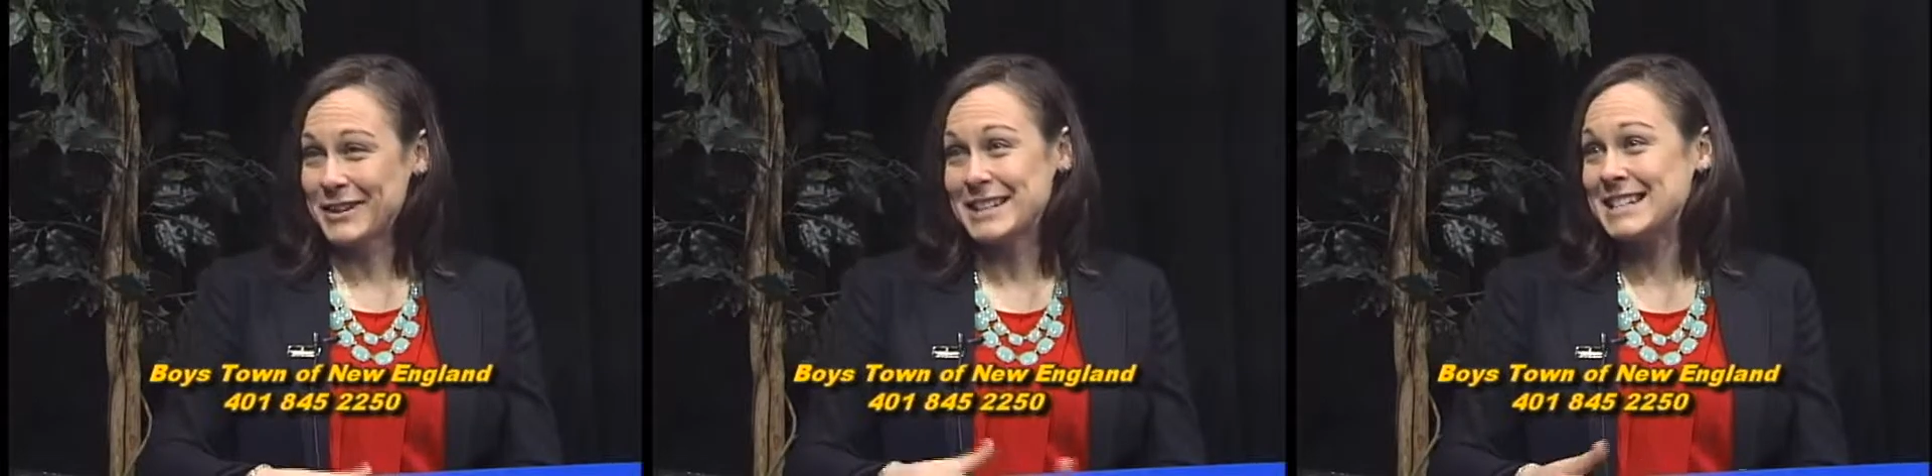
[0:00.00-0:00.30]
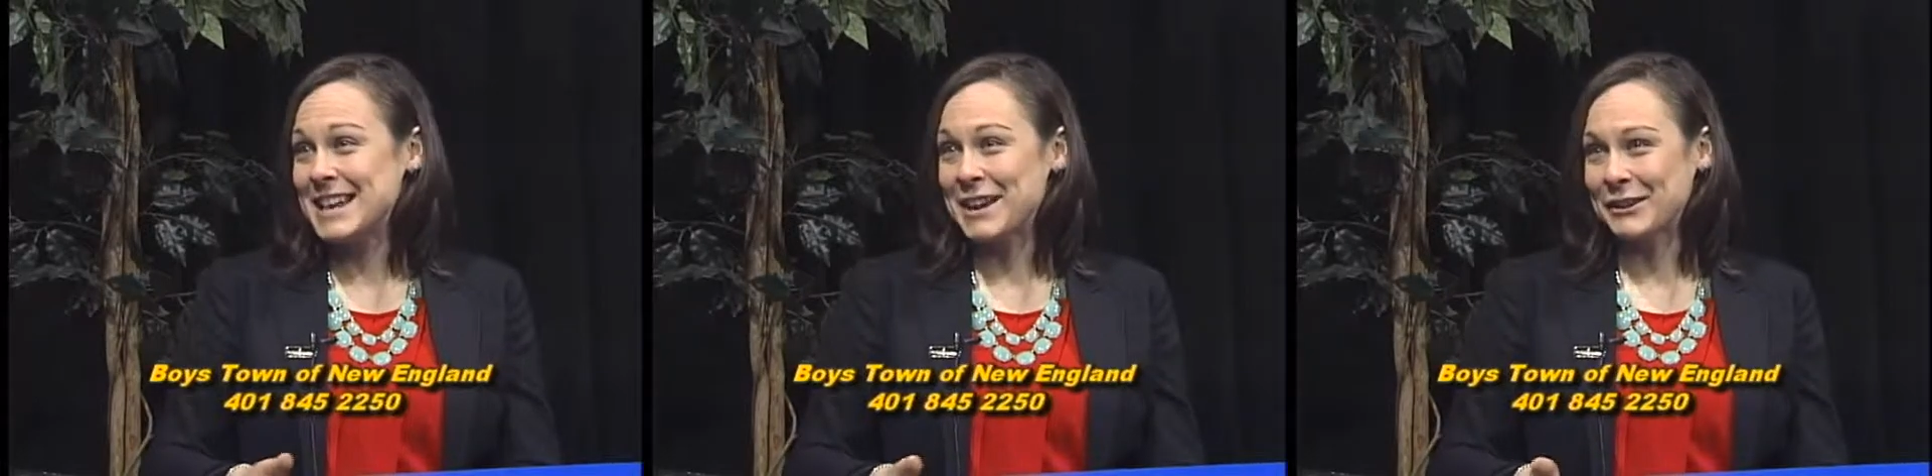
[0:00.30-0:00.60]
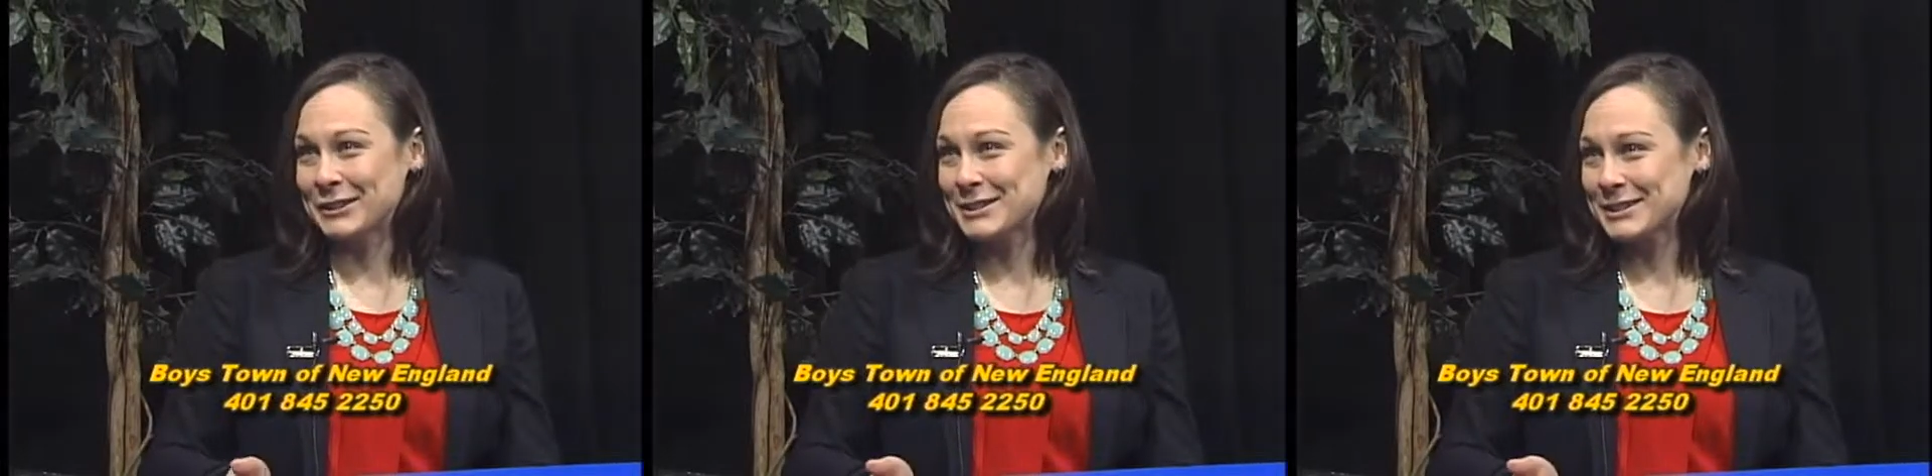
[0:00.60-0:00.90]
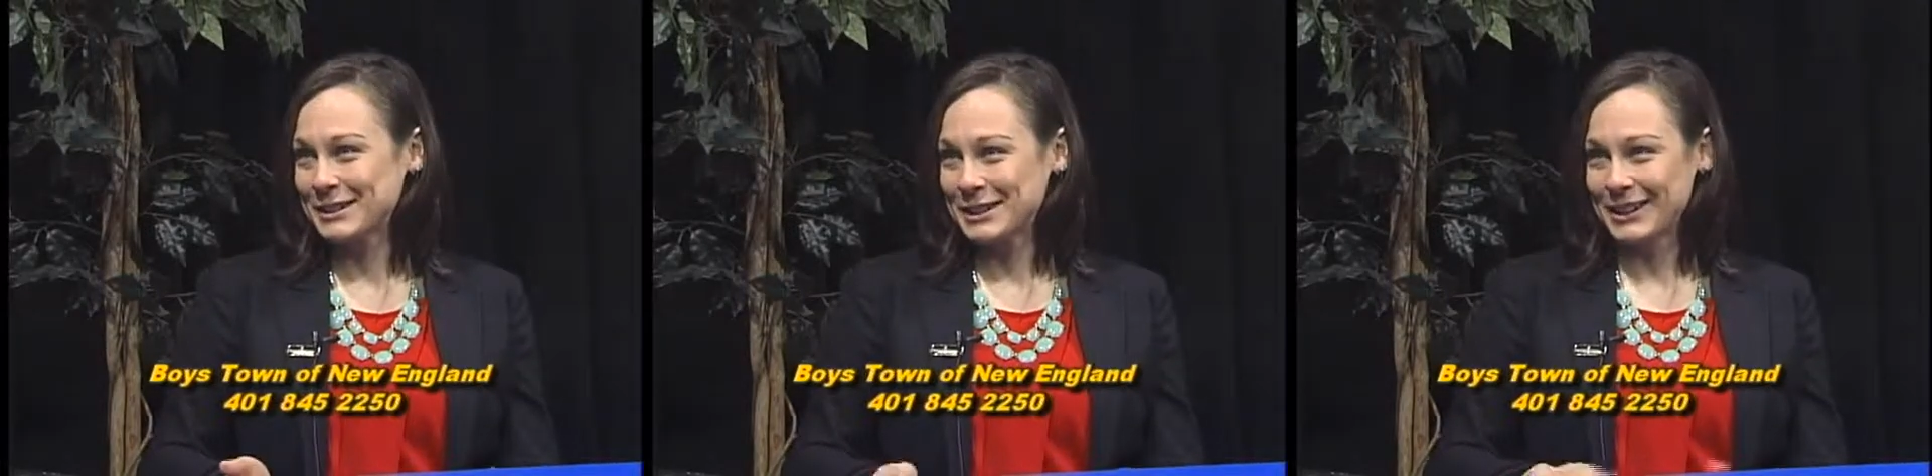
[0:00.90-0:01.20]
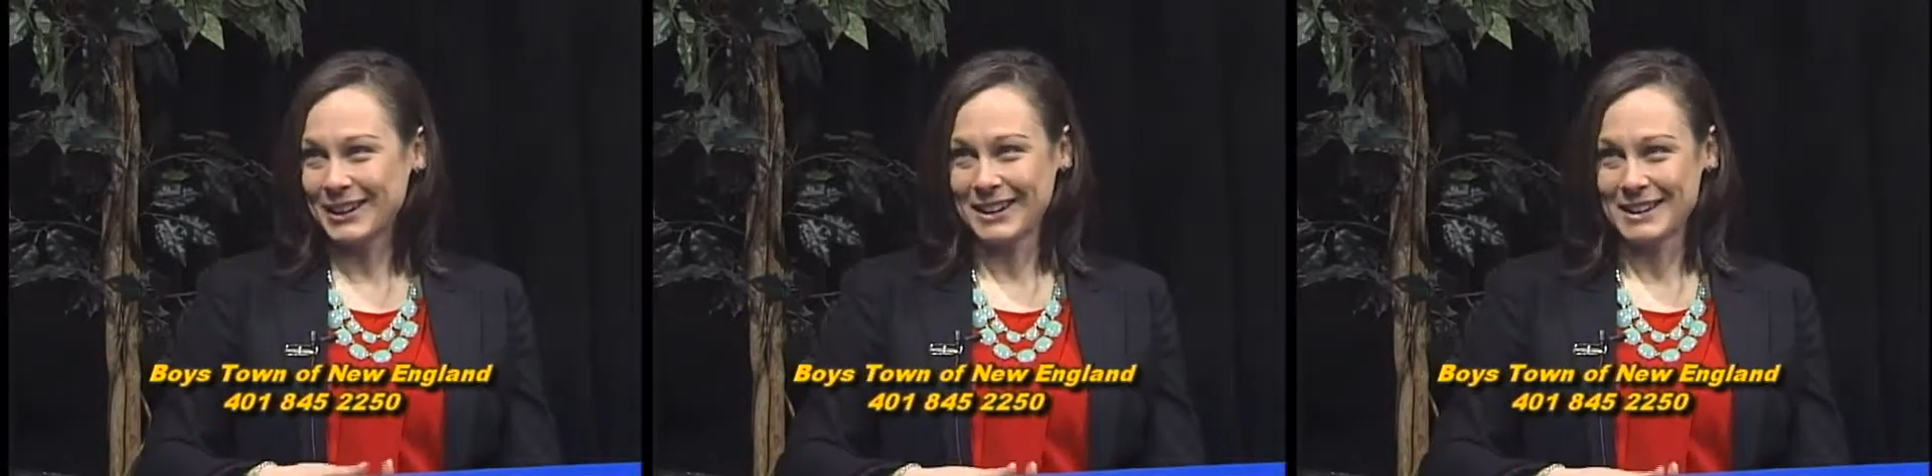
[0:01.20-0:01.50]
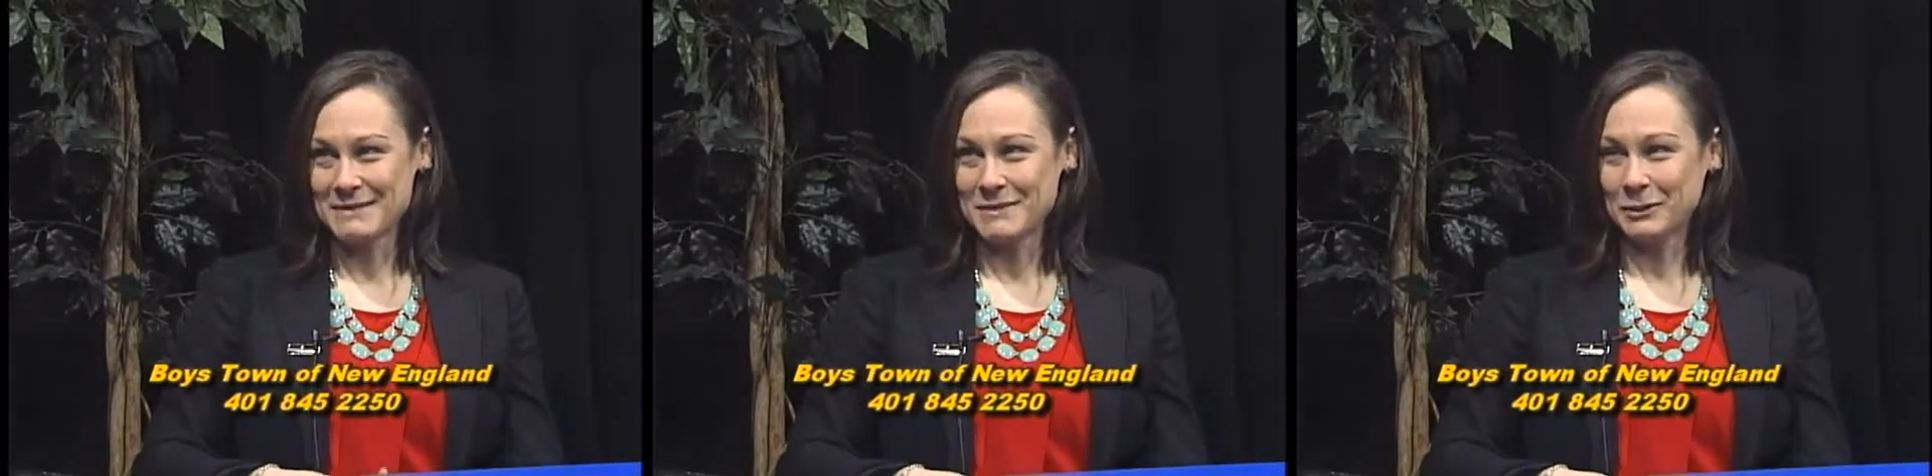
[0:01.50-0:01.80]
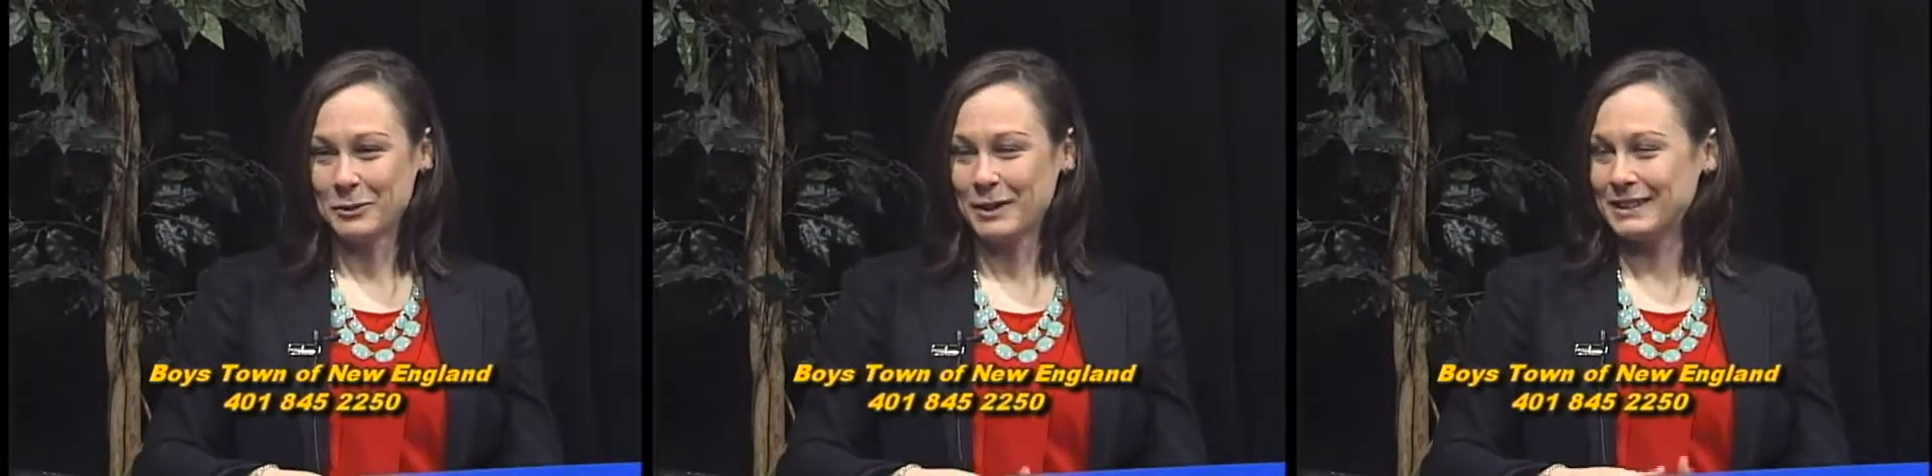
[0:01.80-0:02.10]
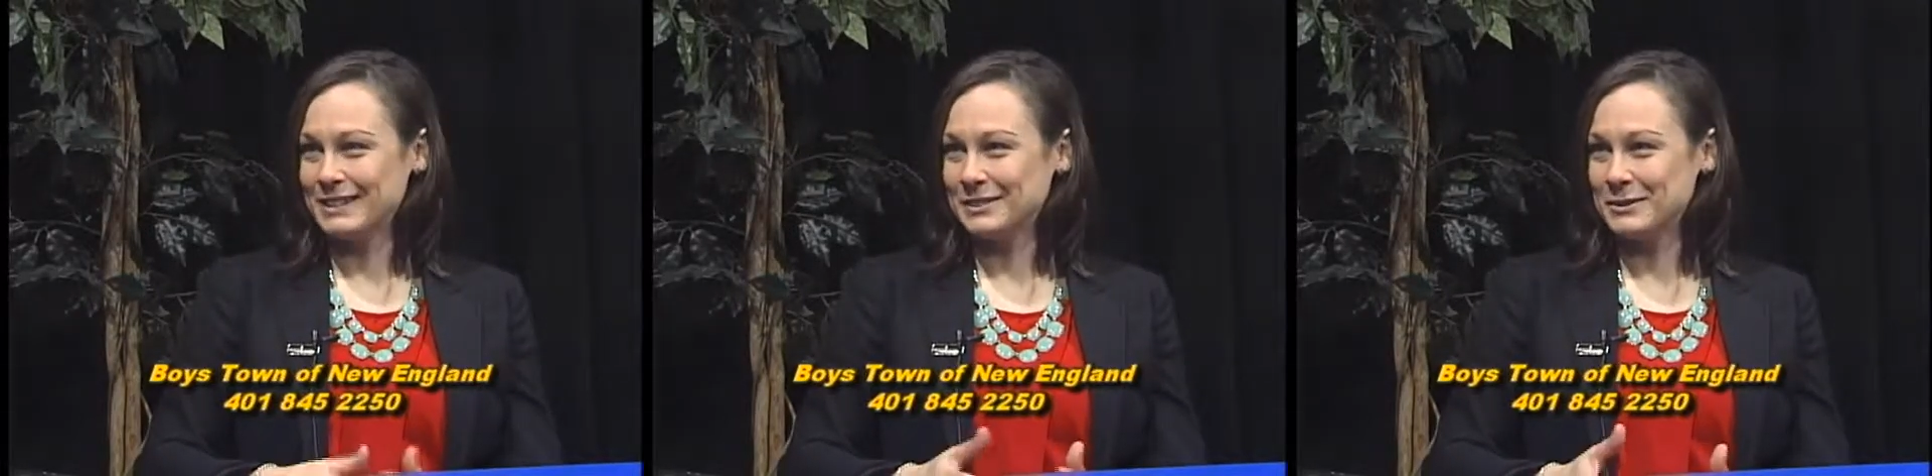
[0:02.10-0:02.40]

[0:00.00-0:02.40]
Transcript: we have eighteen acres um, and one,